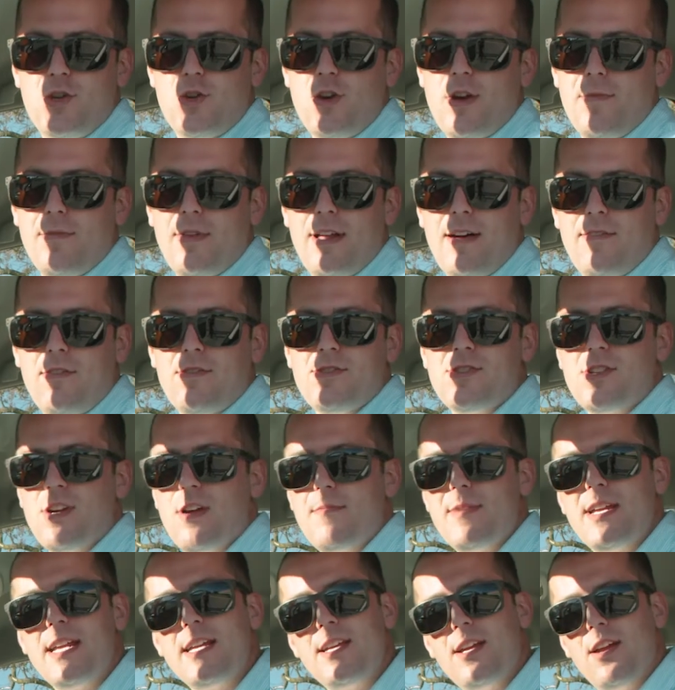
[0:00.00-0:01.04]
trim level. So,
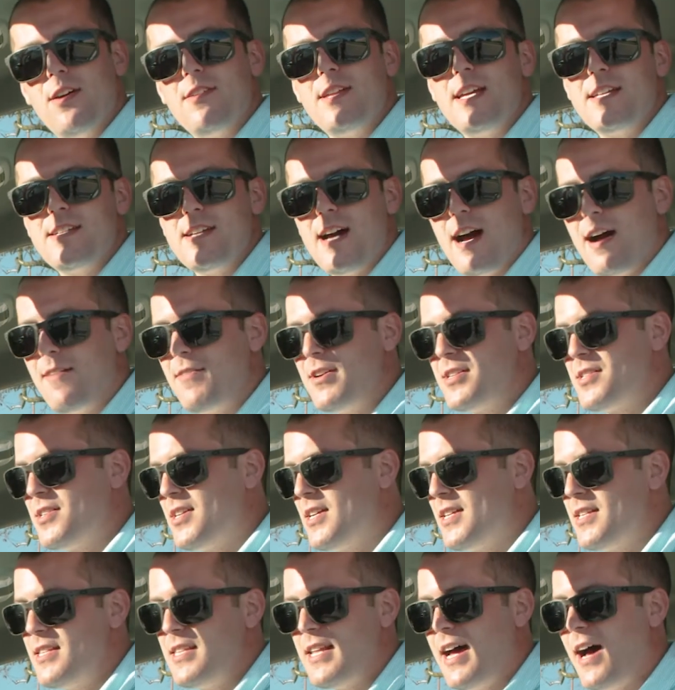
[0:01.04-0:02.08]
I mean, you know, it's
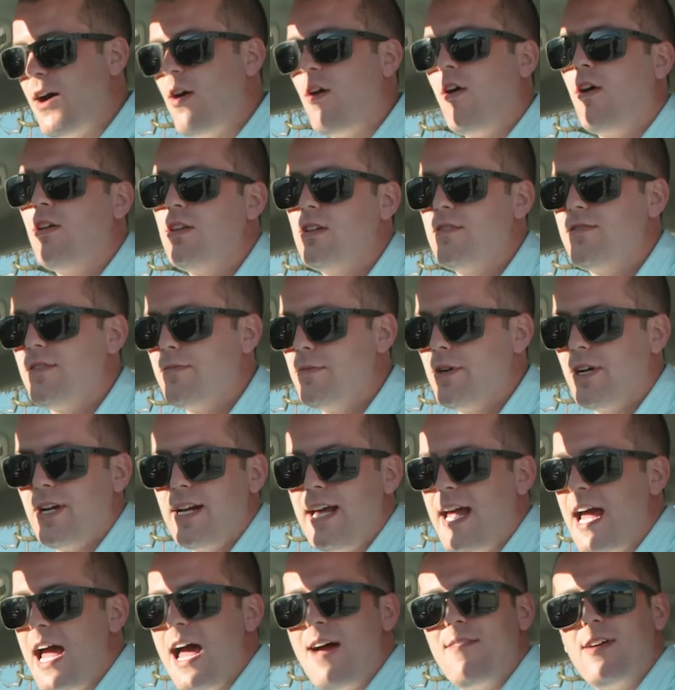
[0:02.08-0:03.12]
obviously not all of them are
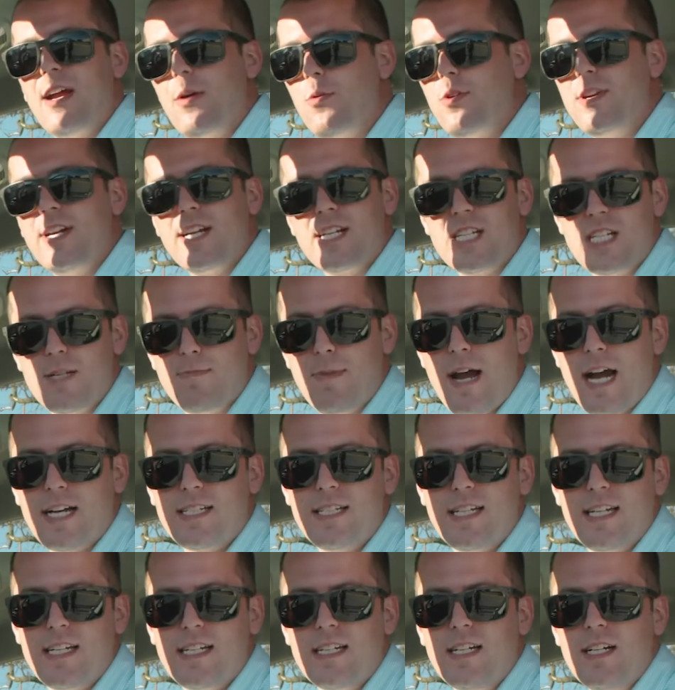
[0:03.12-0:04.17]
gonna have it. I wouldn't
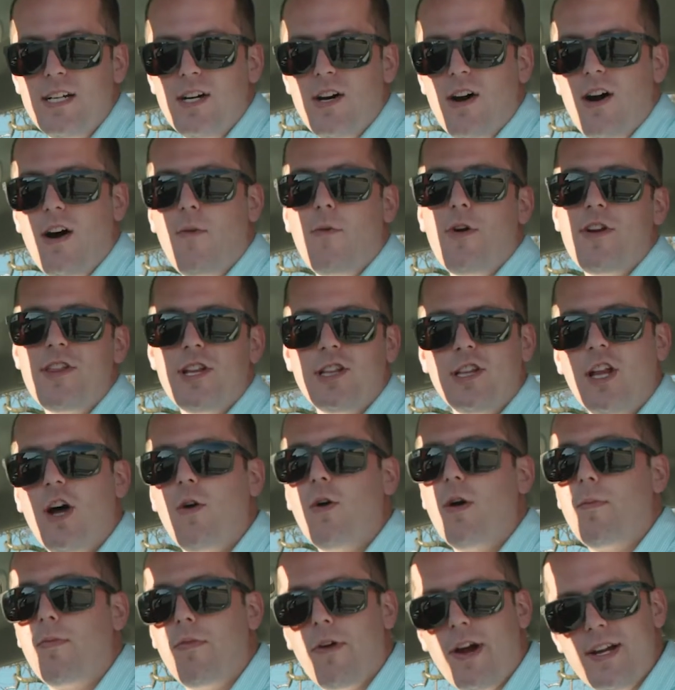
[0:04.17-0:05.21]
expect it on one of the
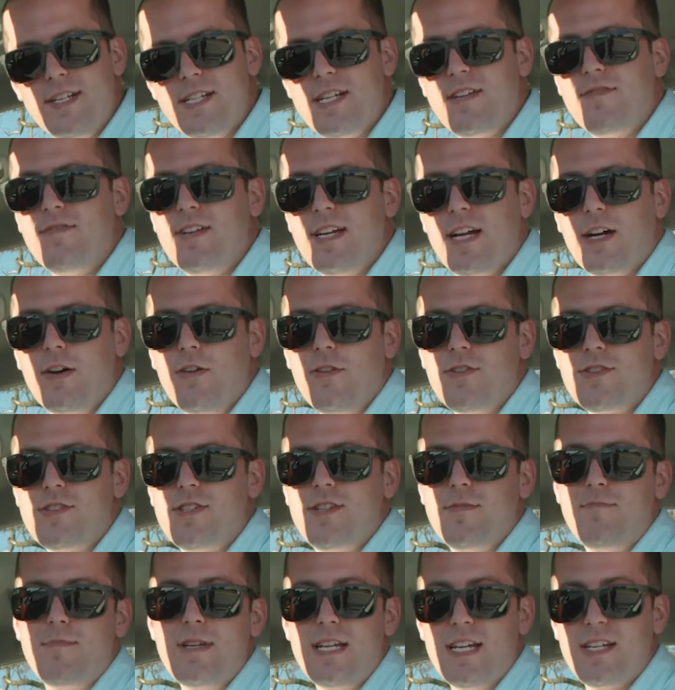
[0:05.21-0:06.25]
lower pricing vehicles
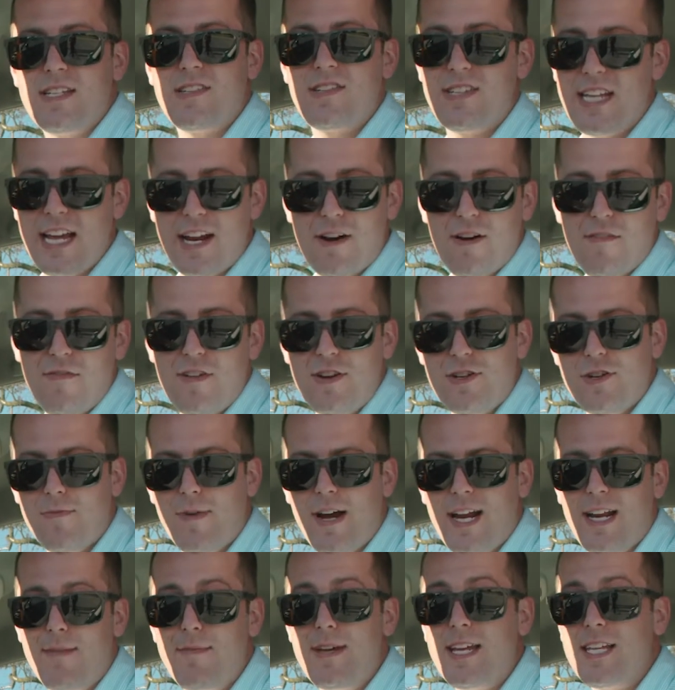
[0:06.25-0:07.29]
to be a standard feature
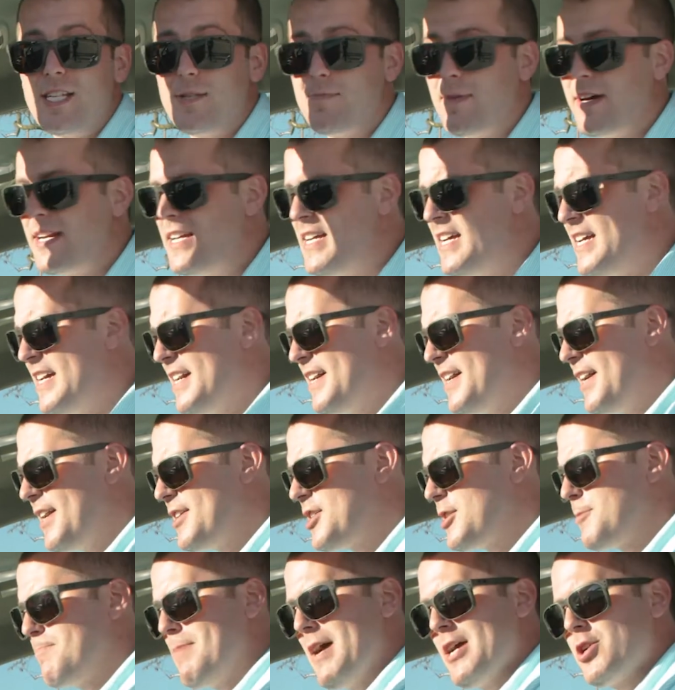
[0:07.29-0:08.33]
by any means, but
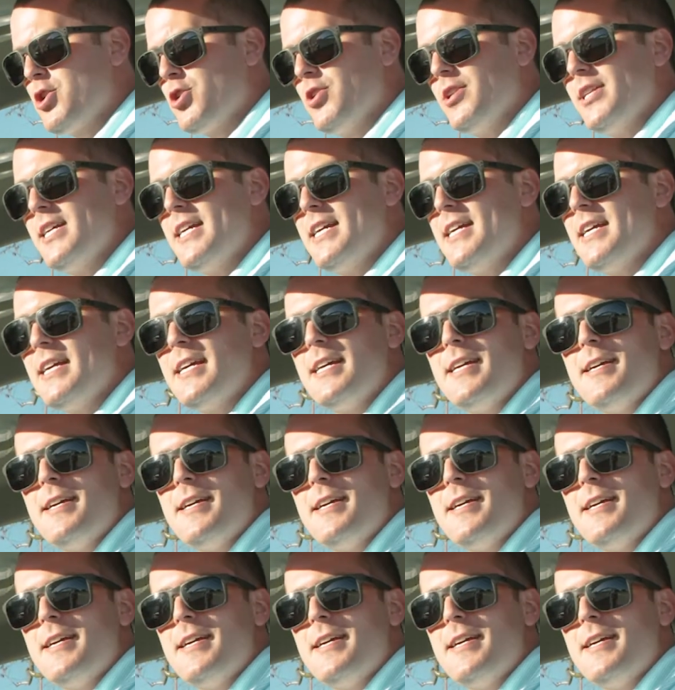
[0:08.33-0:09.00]
especially,